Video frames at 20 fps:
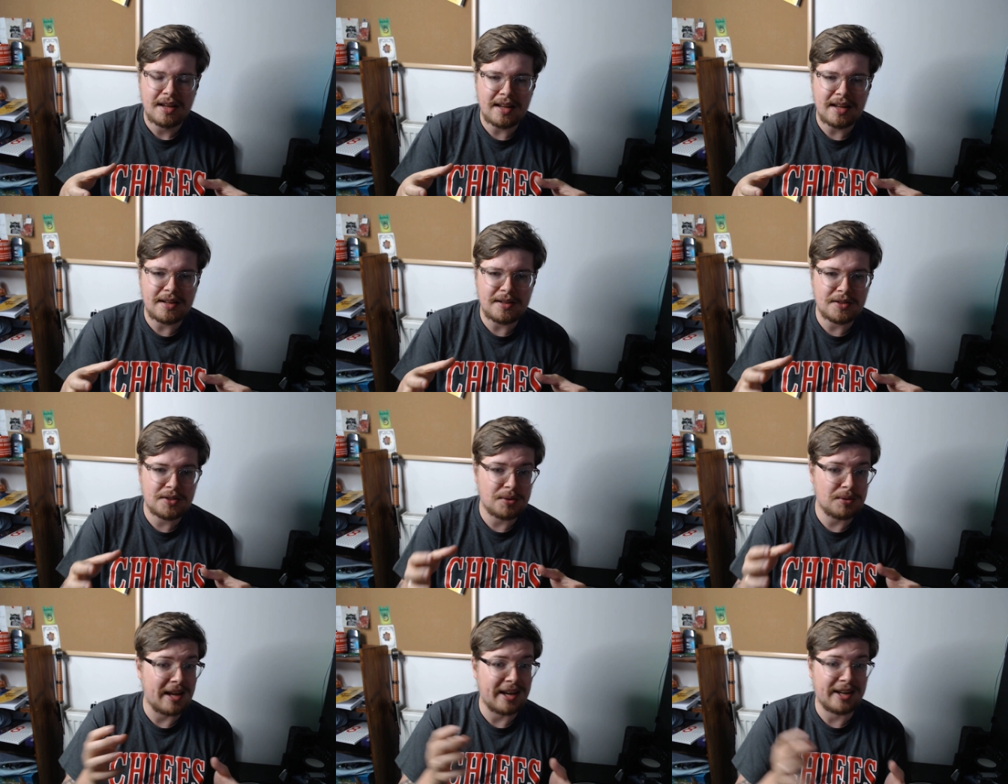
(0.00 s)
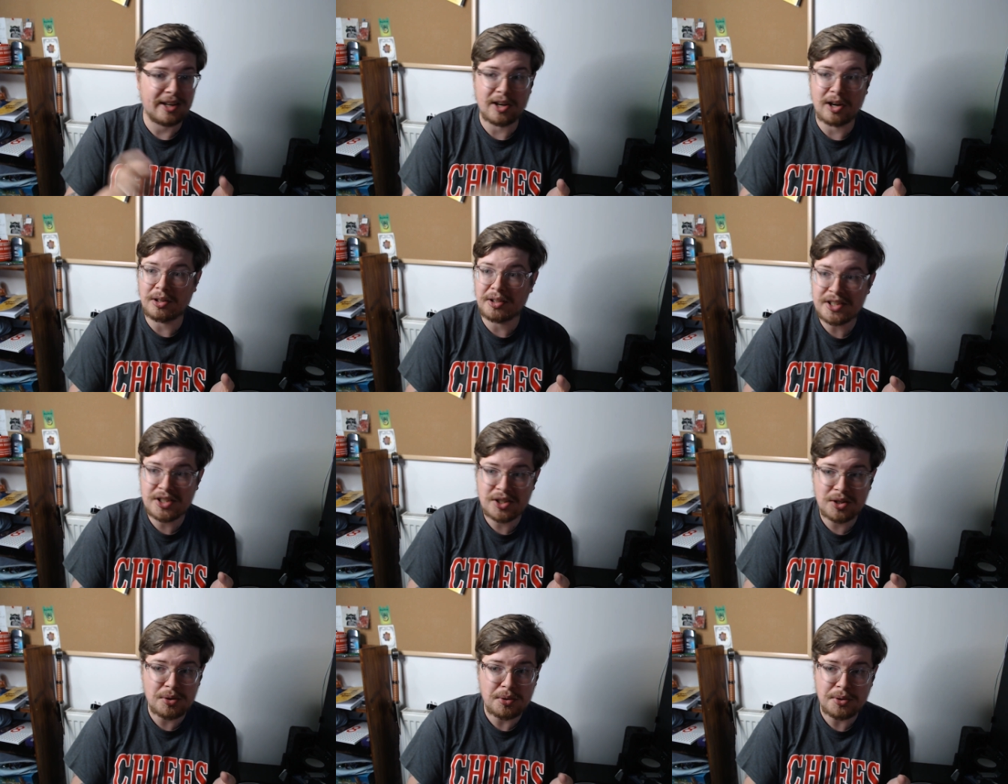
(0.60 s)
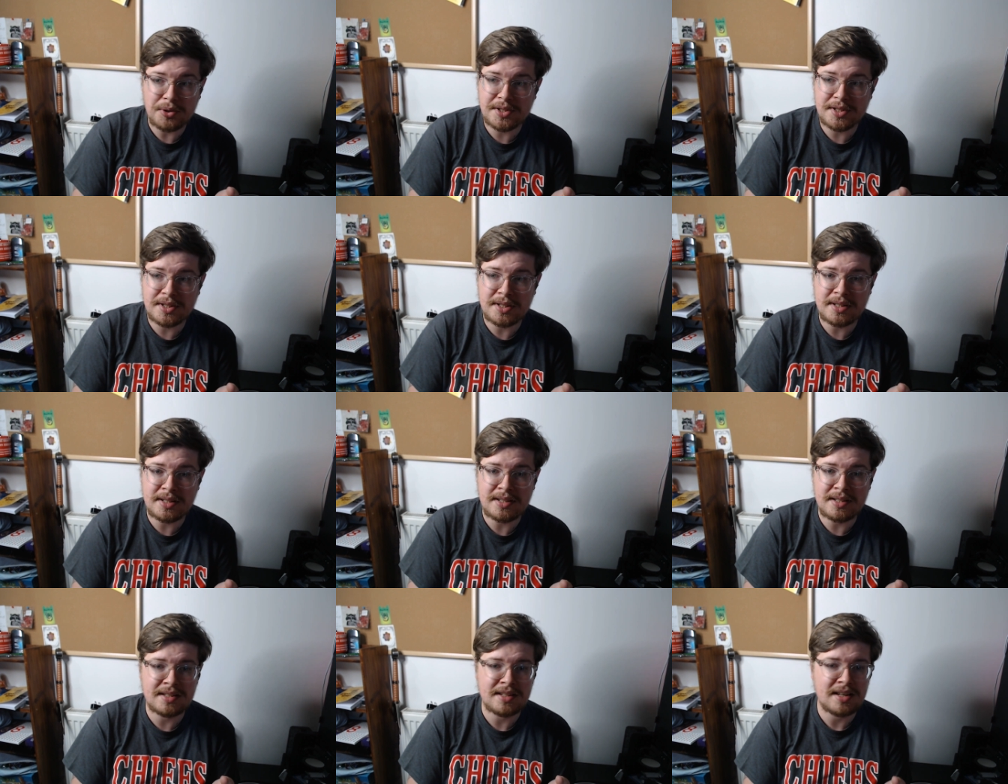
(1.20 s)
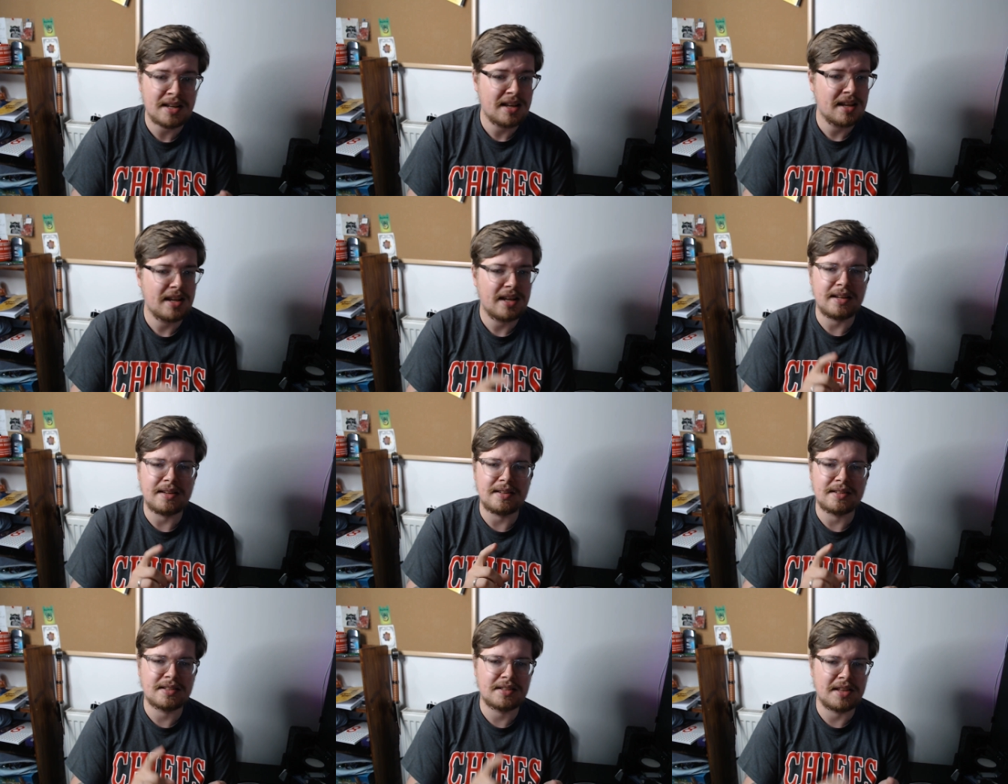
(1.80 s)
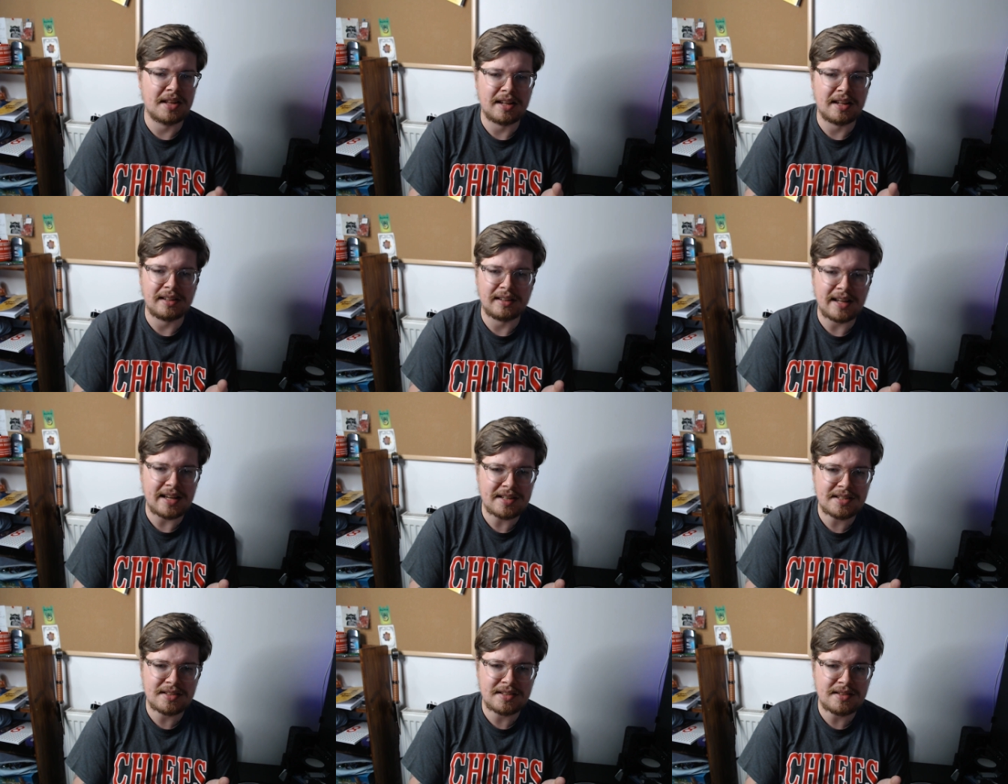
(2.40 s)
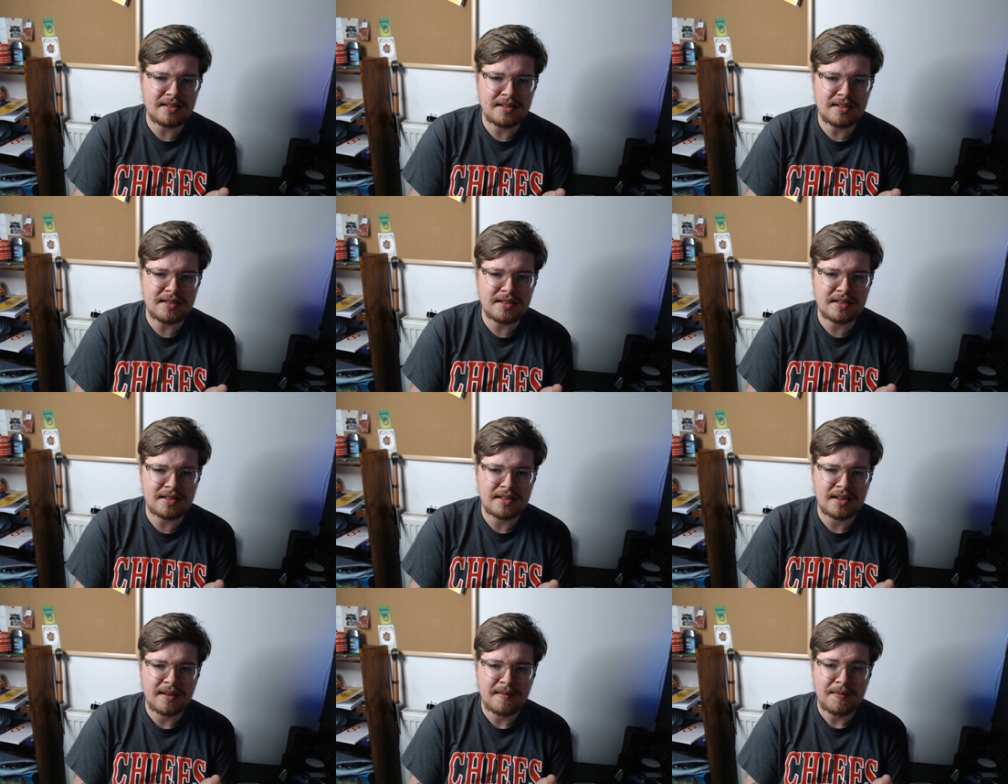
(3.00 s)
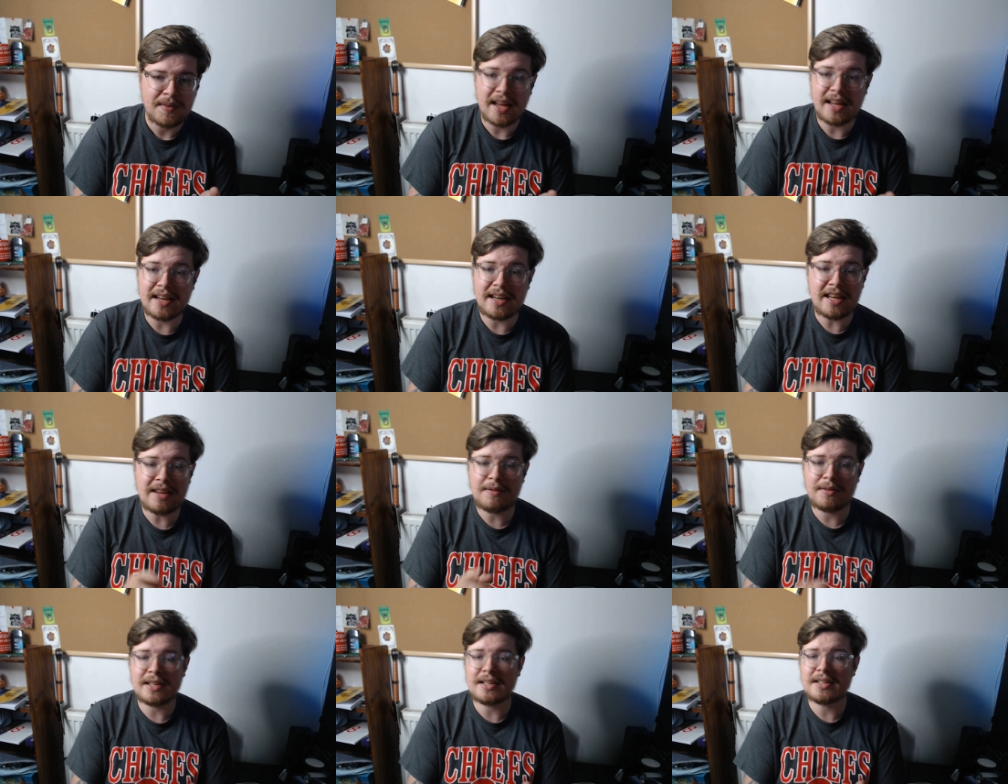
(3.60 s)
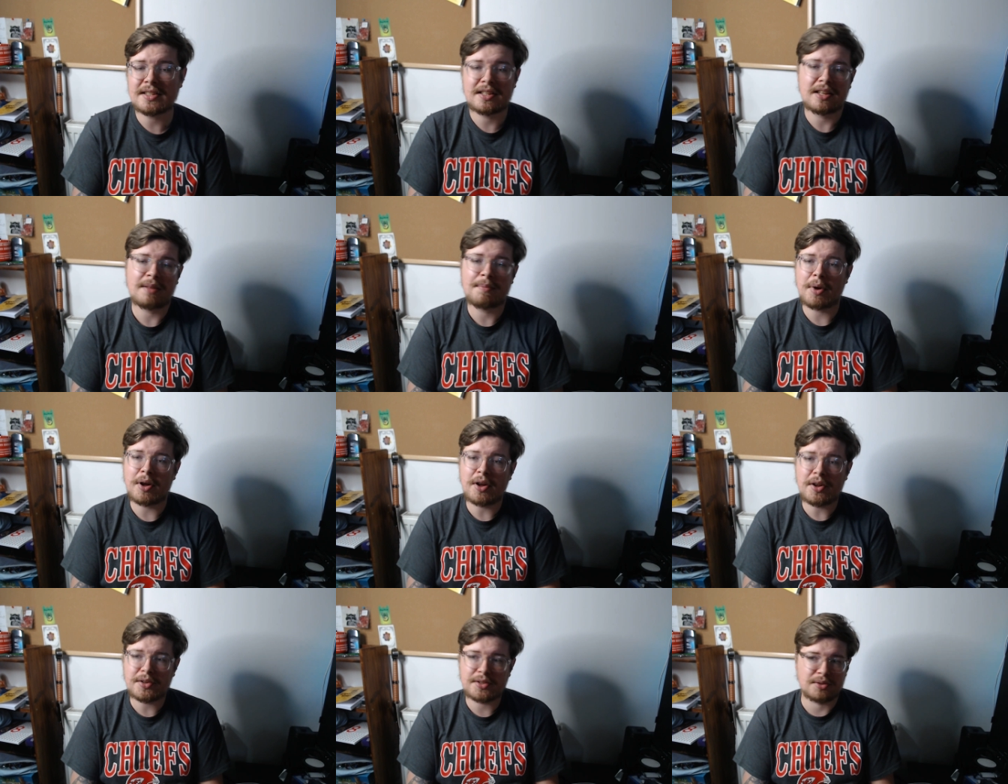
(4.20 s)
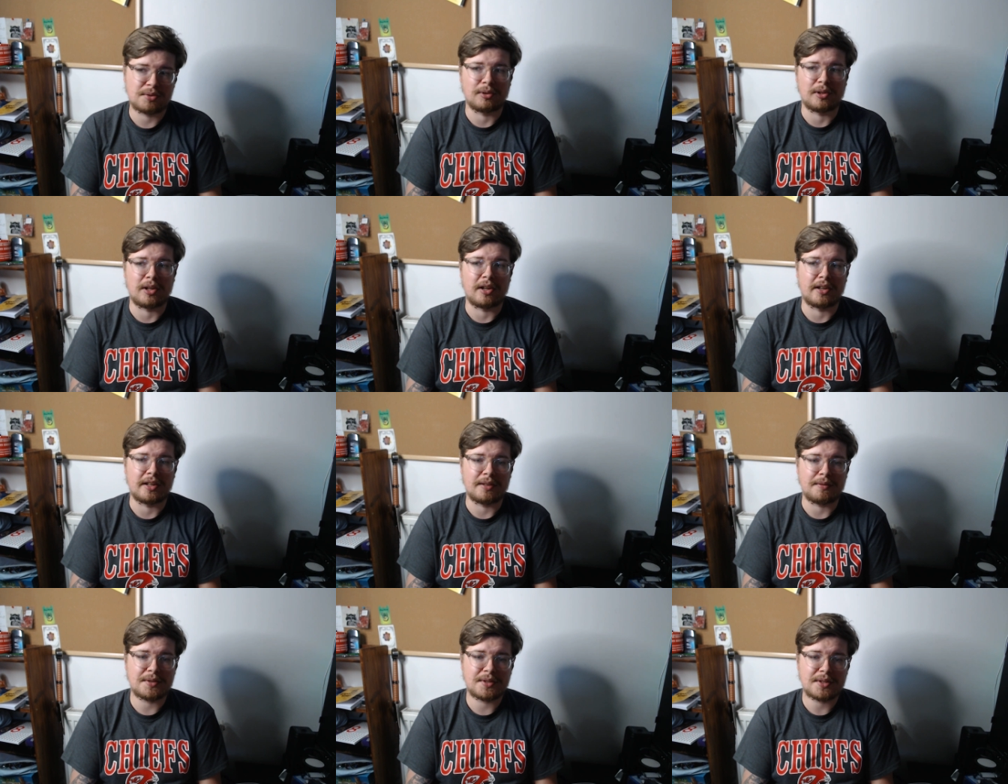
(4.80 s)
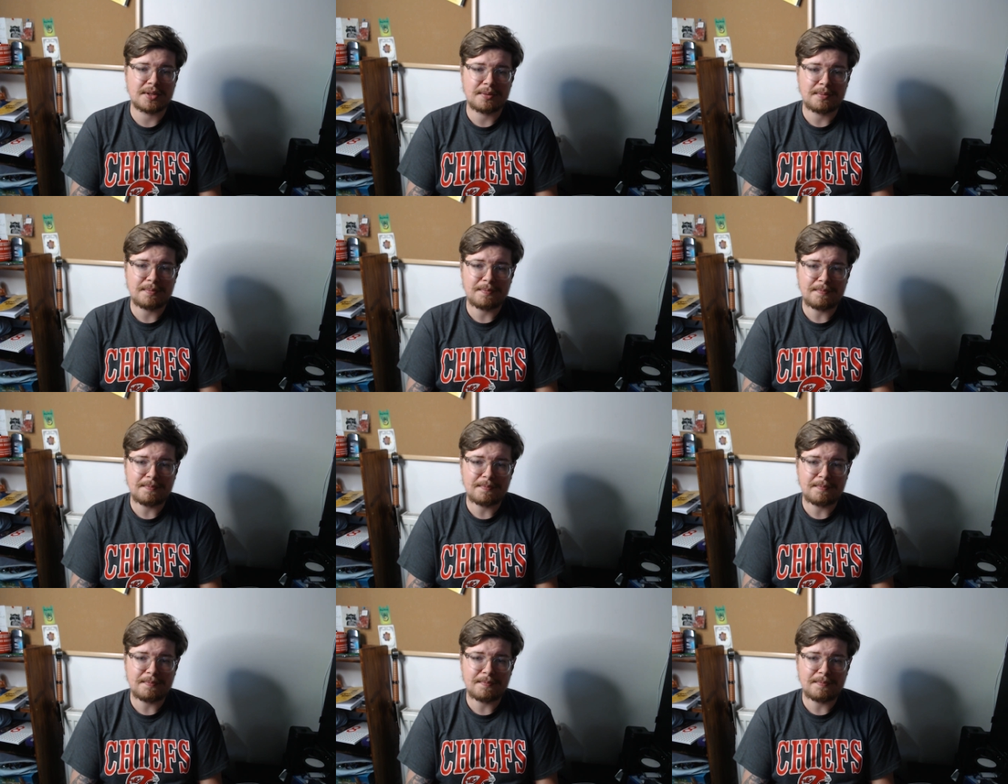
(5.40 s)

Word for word: into their college courses, into their lessons, and even into their personal lives.